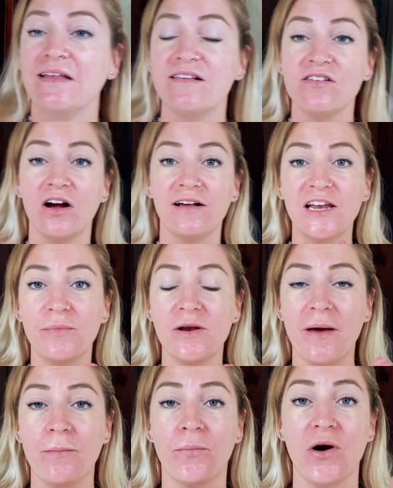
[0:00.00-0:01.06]
let's talk a little bit
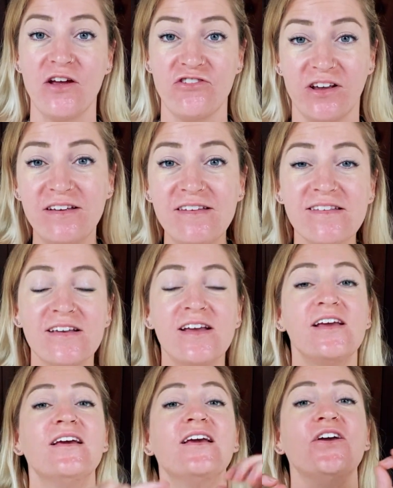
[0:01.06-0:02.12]
about brushes.
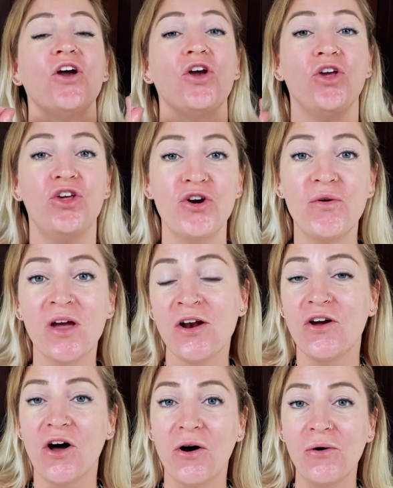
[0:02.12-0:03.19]
You can
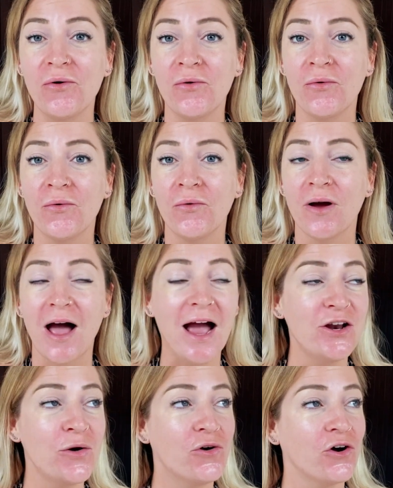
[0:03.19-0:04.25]
go, I
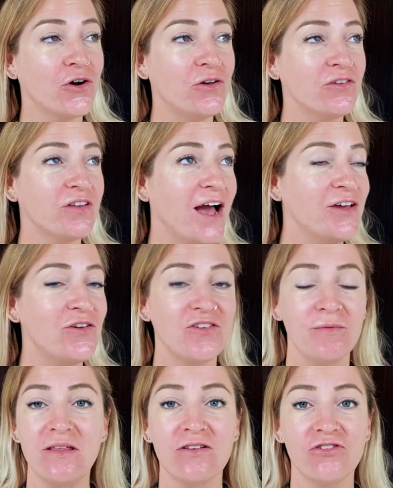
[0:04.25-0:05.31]
know girls, I used to
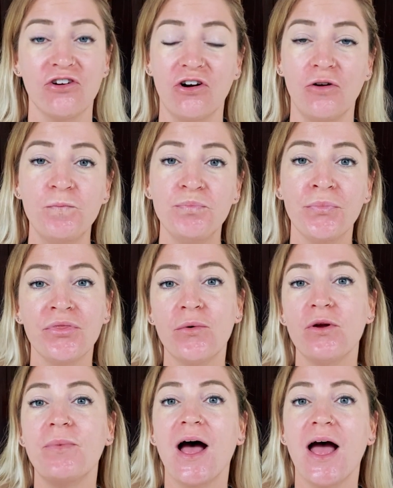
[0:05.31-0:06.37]
be this girl that
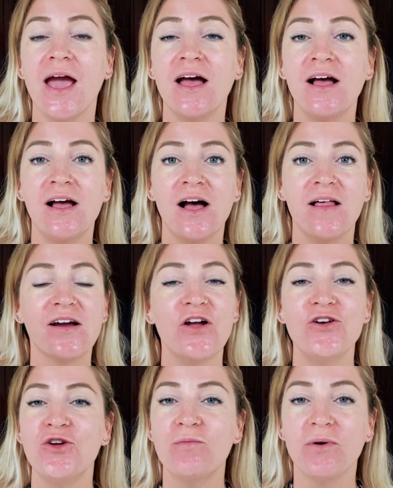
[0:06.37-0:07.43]
would buy like a
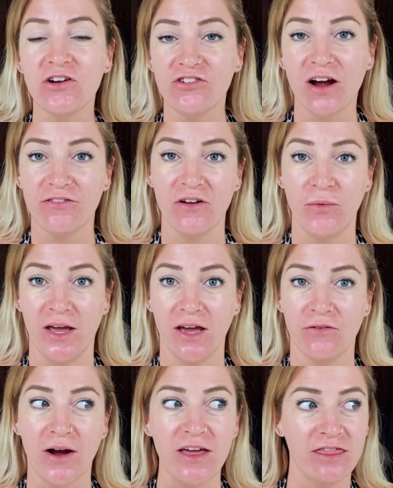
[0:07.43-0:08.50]
new brush every
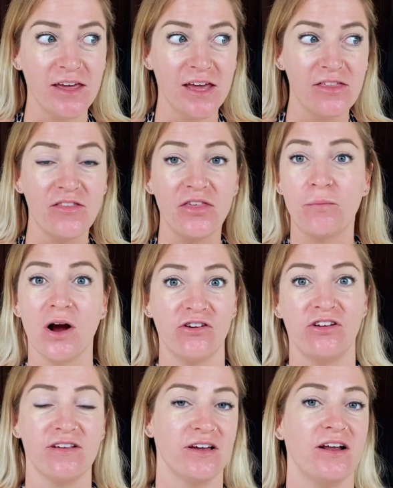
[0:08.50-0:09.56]
week, right? Thinking that the brush
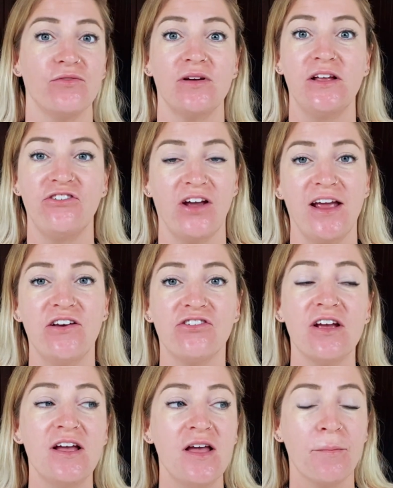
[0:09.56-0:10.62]
is gonna really change
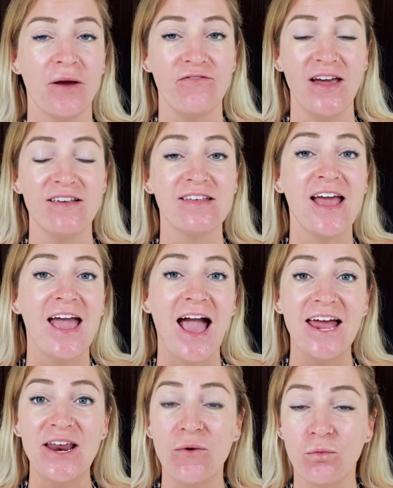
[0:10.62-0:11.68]
my face,
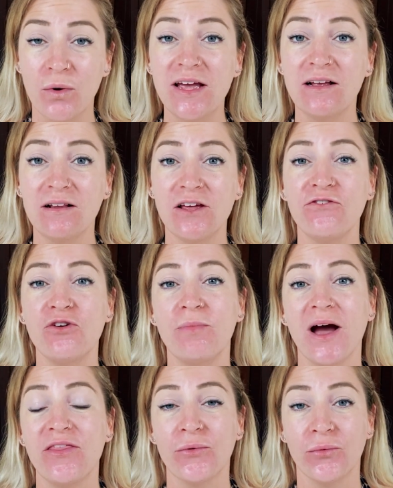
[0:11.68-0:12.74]
and it will if you
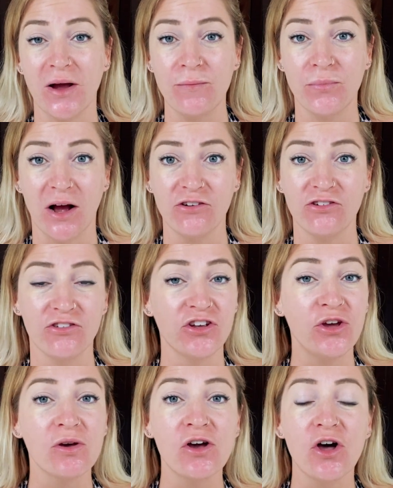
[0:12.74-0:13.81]
buy the right brush. So
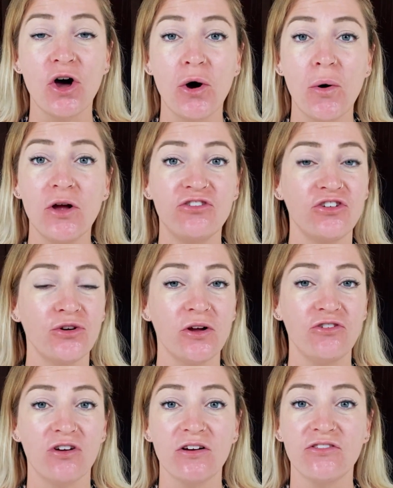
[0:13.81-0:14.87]
you can go to a
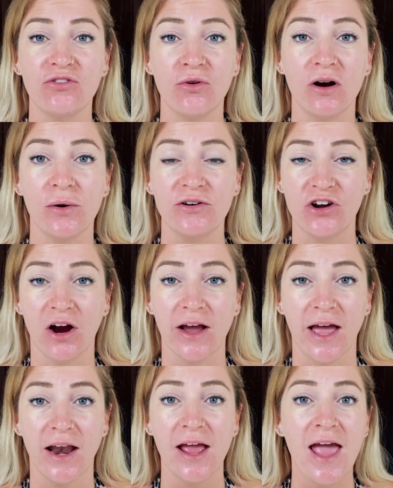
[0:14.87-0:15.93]
drugstore or
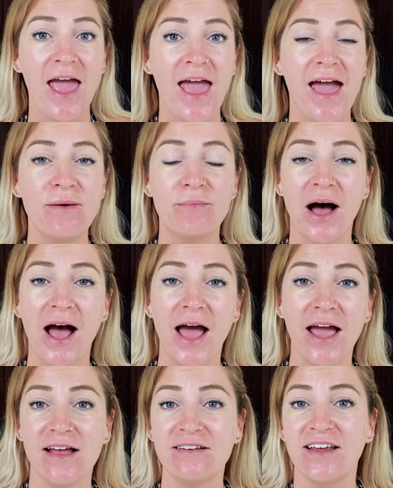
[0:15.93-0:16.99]
Target and buy
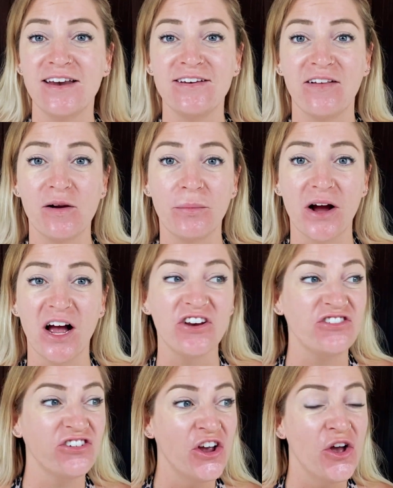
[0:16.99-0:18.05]
a $10
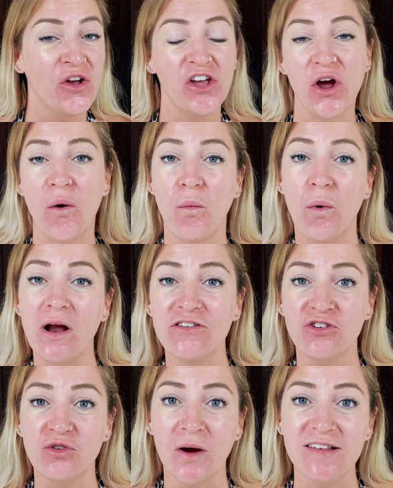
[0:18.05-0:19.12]
brush, you know, once
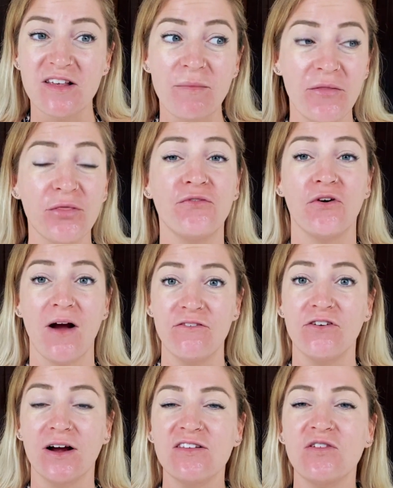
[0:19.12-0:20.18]
or twice a month
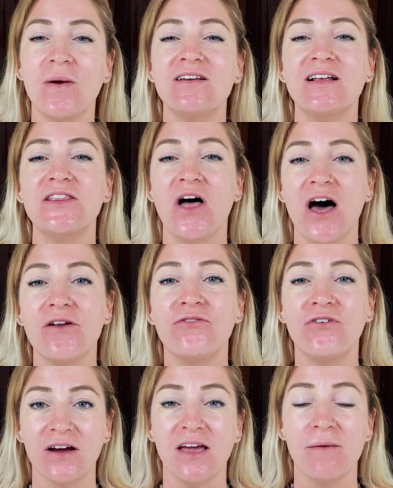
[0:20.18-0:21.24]
forever, and spend a lot of
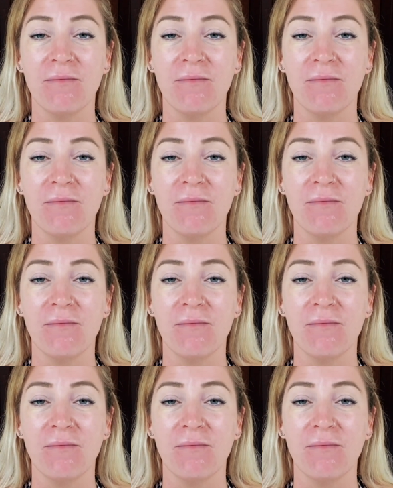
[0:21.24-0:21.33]
fucking